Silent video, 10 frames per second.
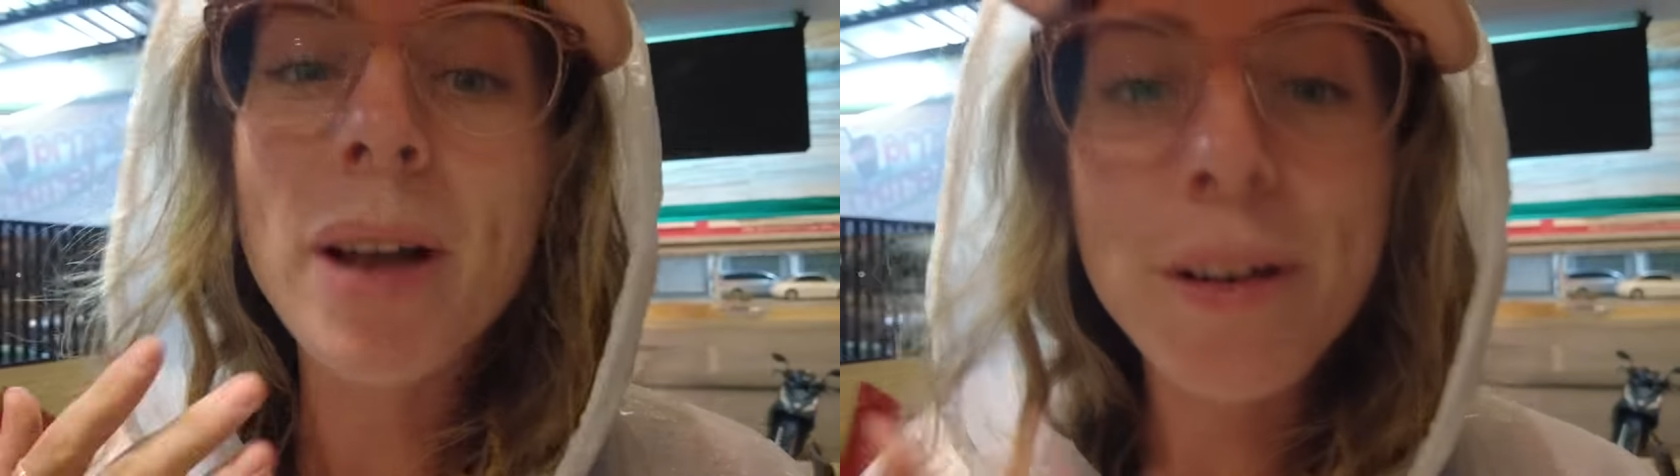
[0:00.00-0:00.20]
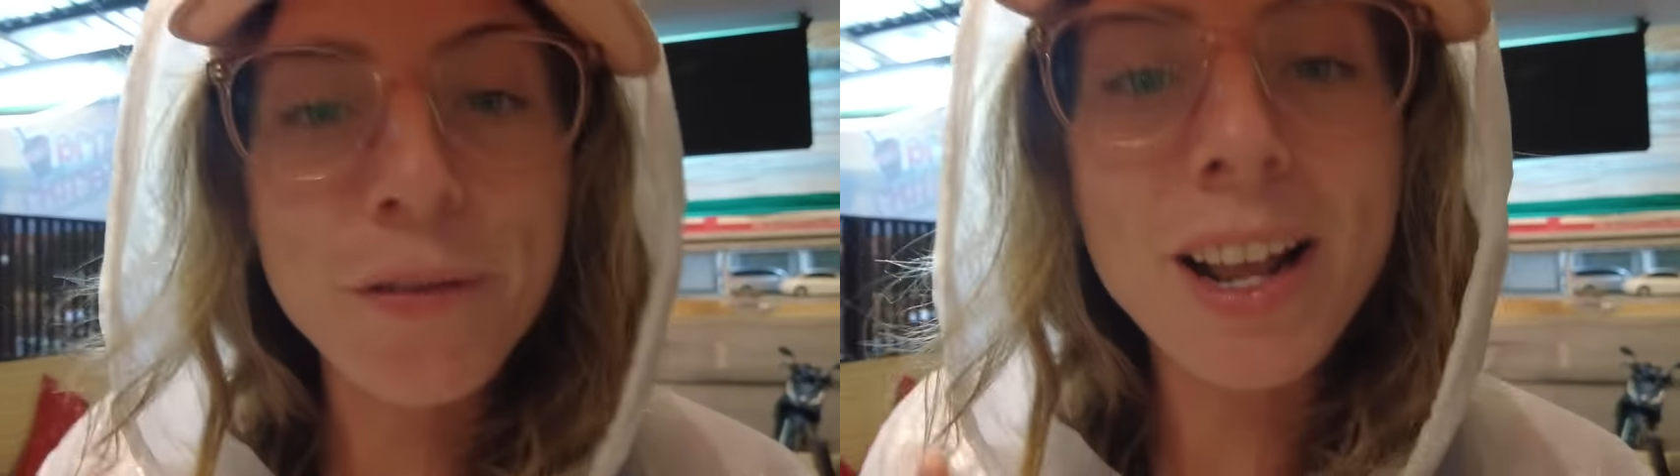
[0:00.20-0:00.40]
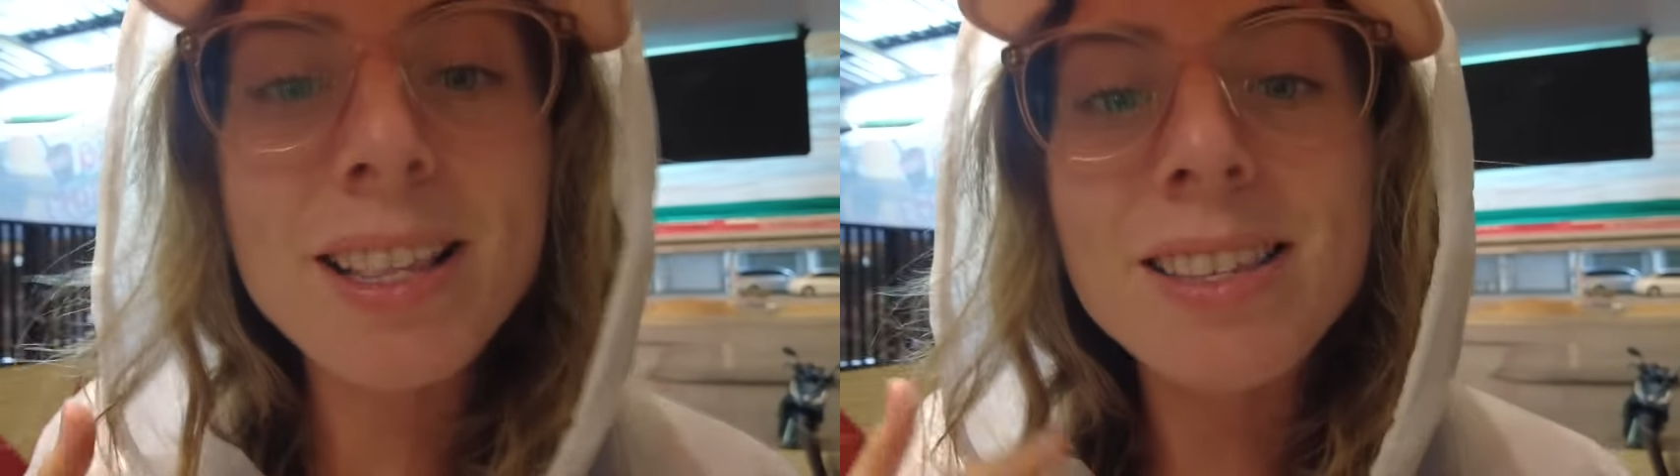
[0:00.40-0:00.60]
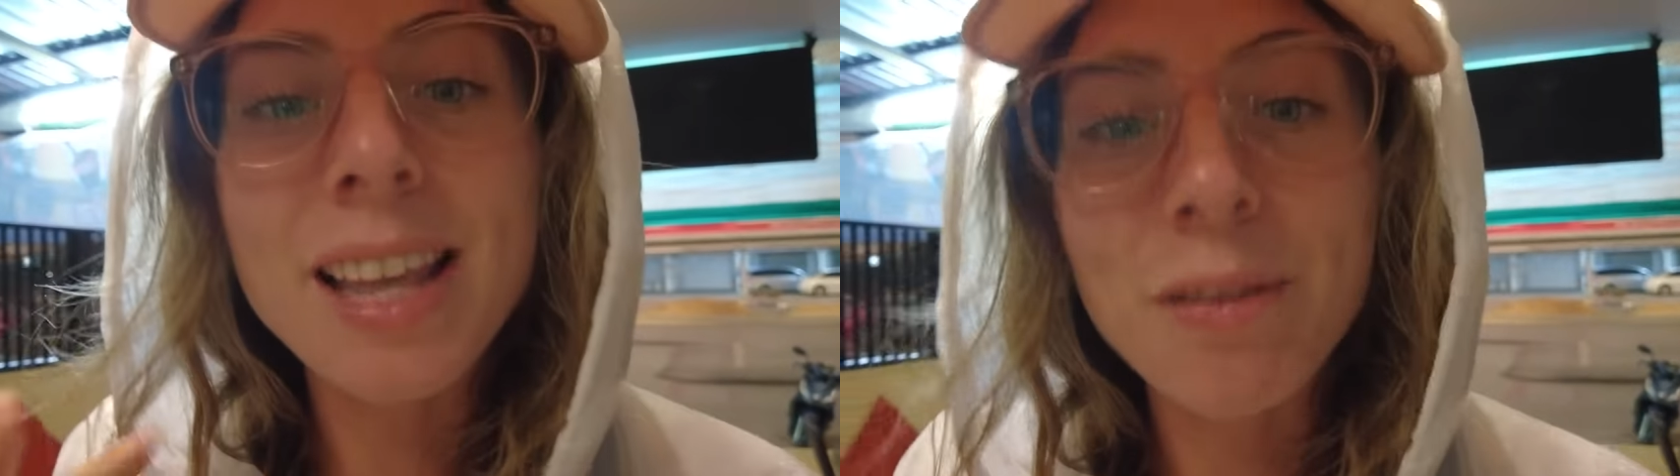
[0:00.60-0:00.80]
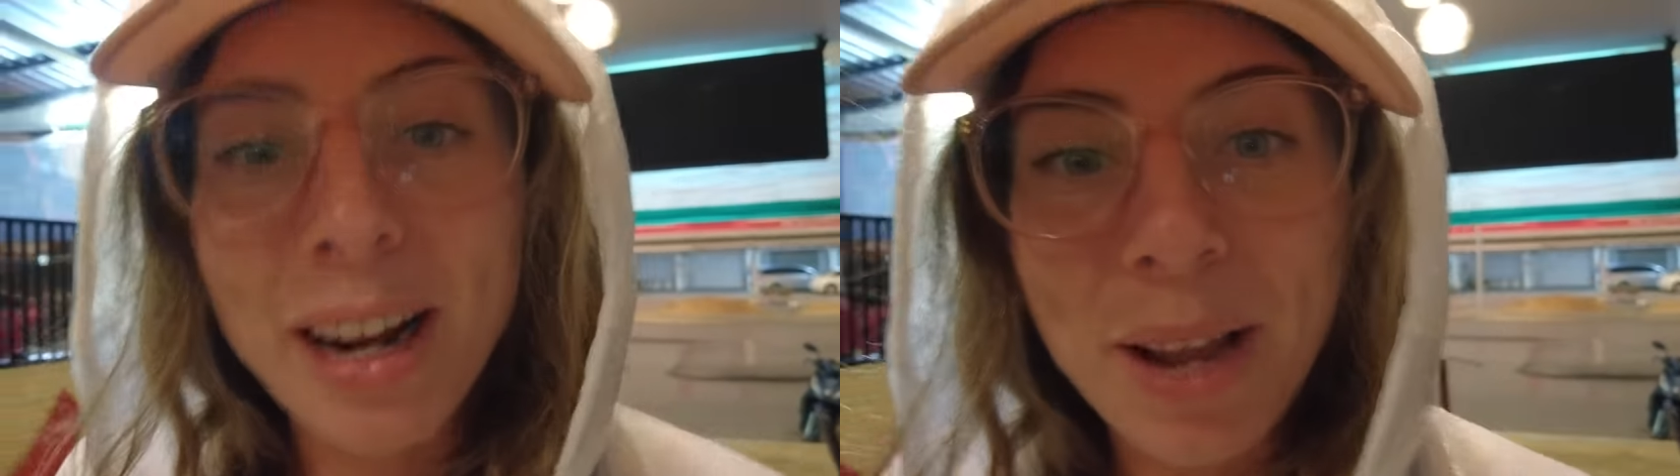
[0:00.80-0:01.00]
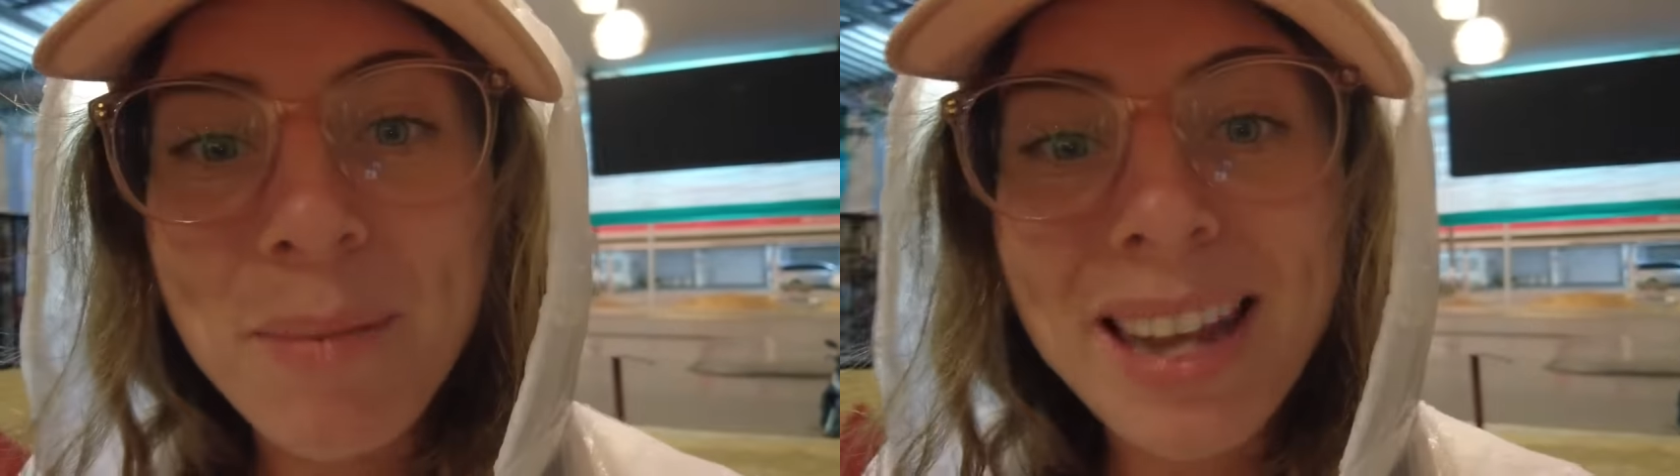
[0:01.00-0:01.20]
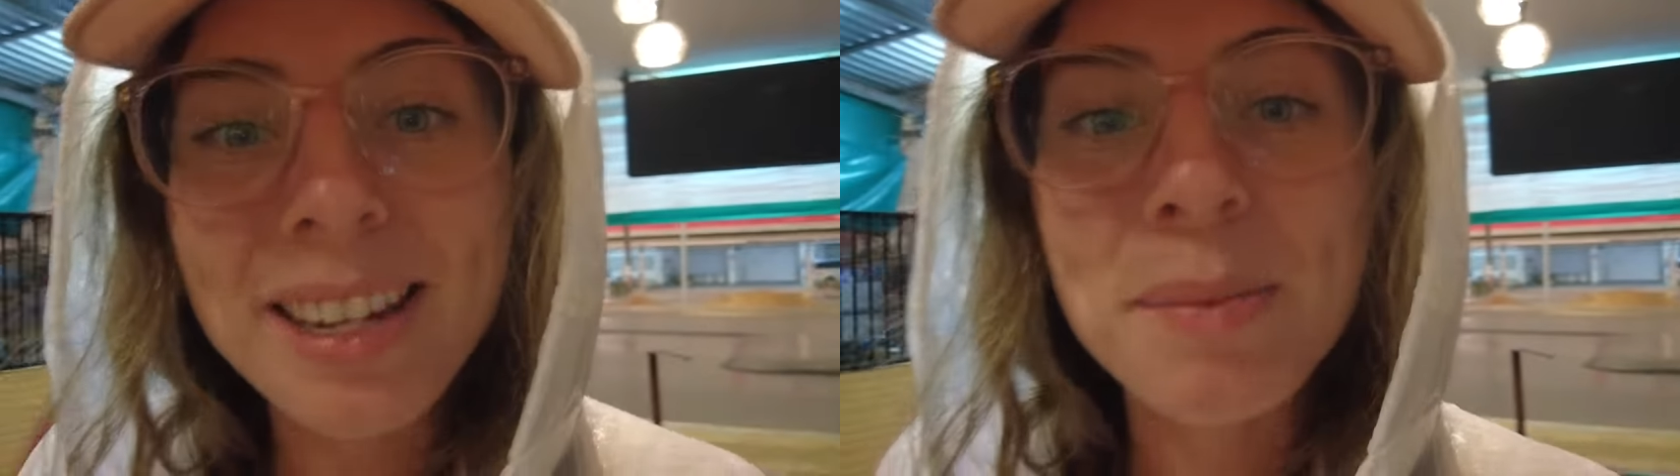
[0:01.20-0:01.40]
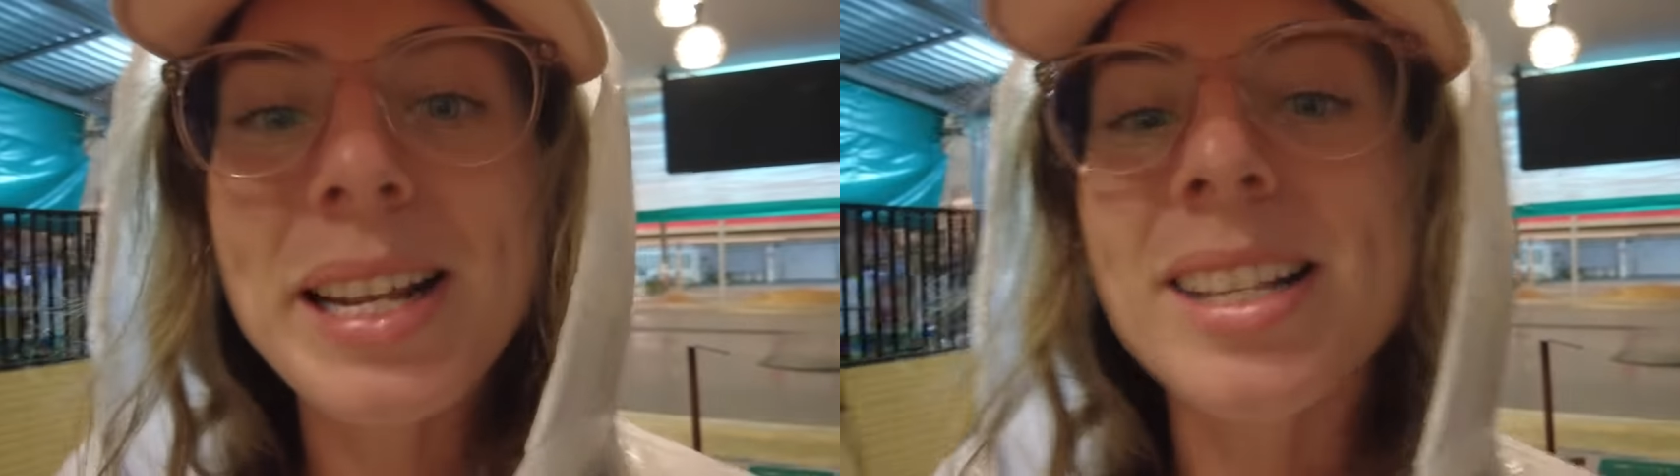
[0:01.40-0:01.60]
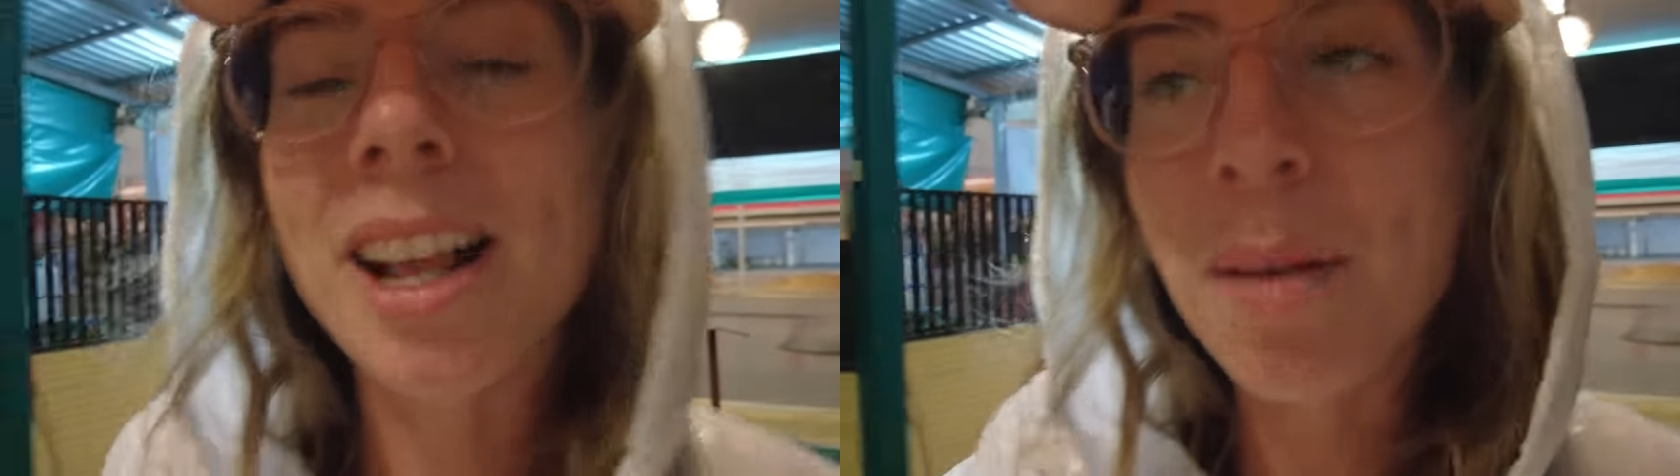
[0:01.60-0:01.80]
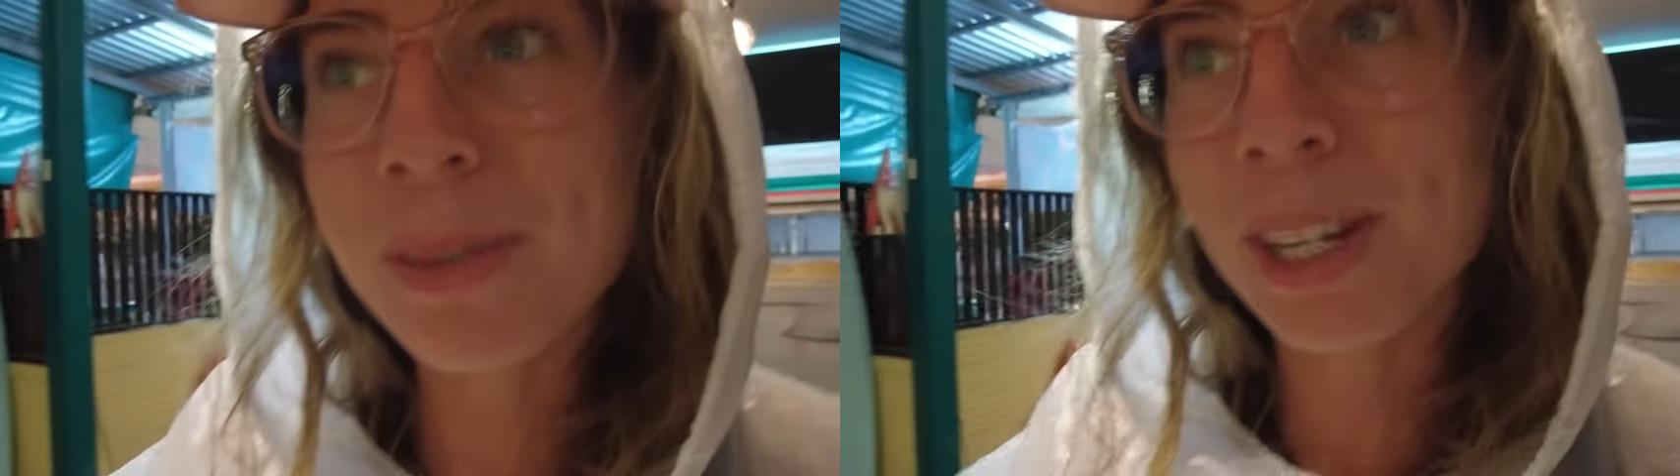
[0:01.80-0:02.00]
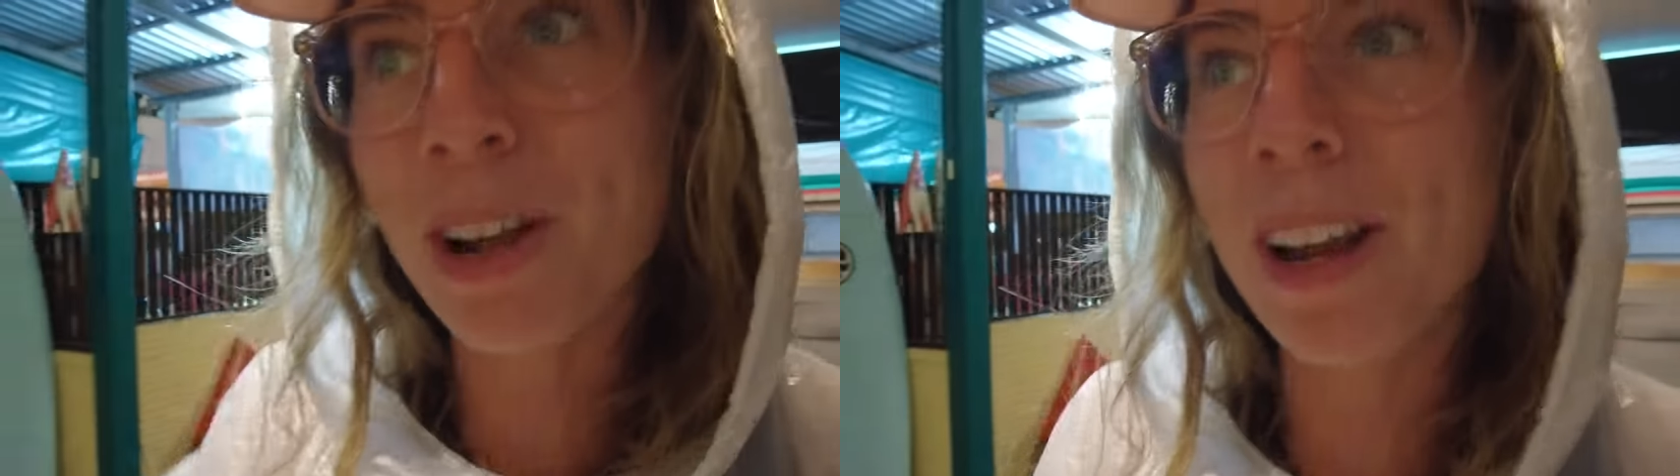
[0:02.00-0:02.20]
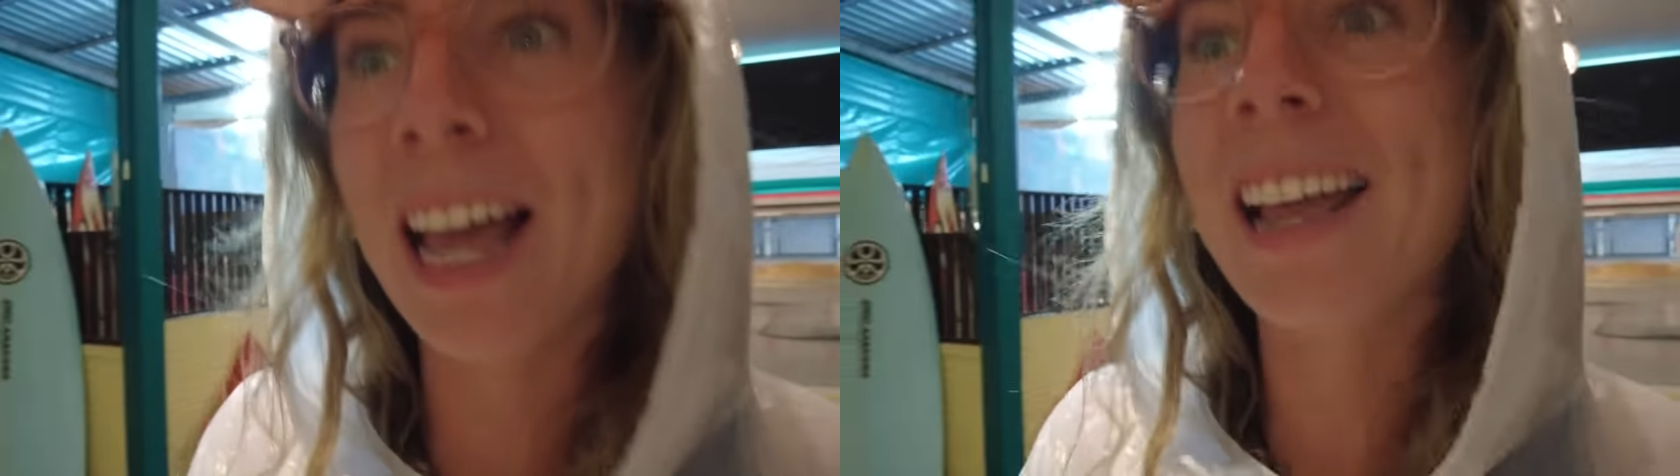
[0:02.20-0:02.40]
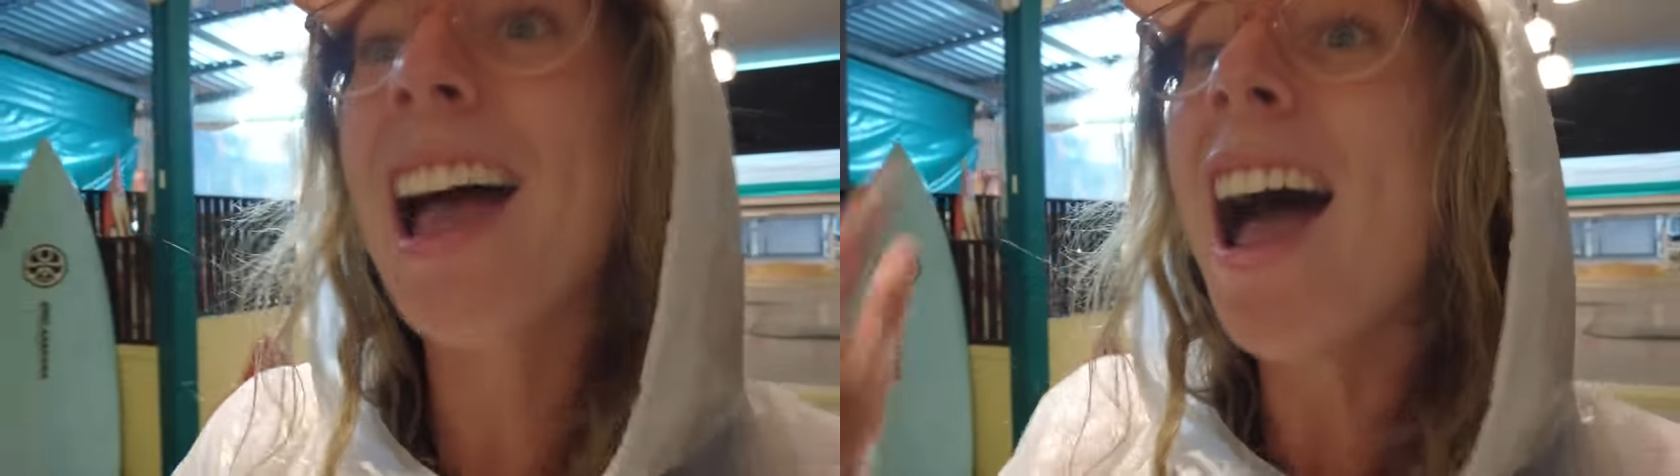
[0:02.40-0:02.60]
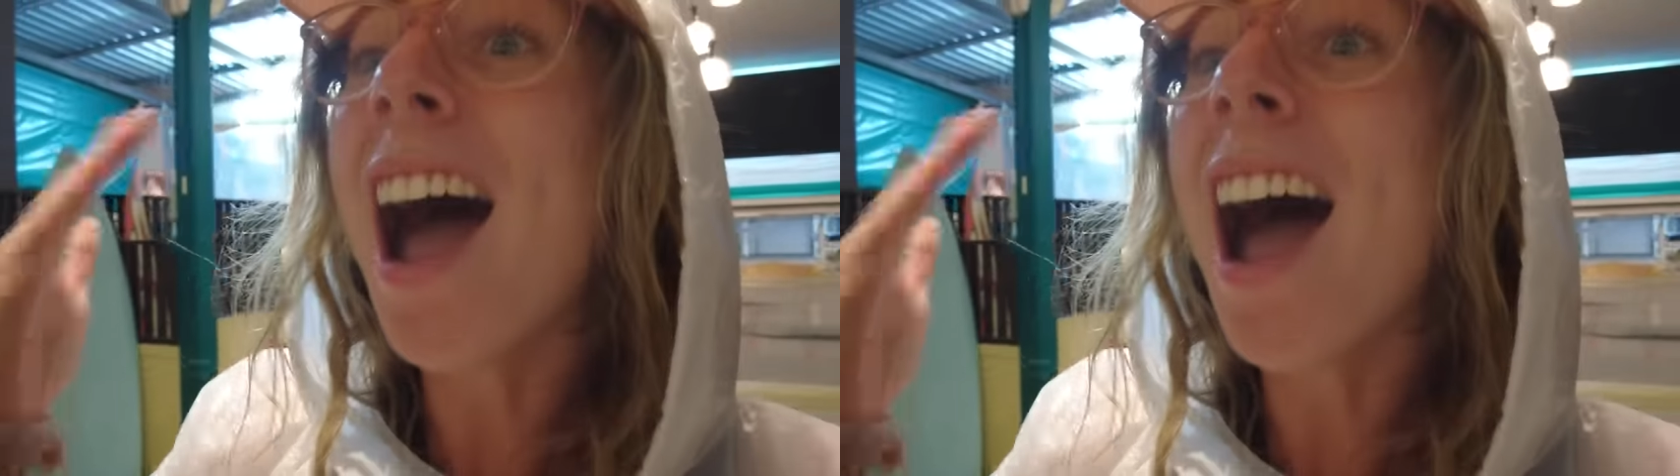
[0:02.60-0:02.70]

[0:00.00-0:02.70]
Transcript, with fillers: My friends that recommended me to come to Khao Lak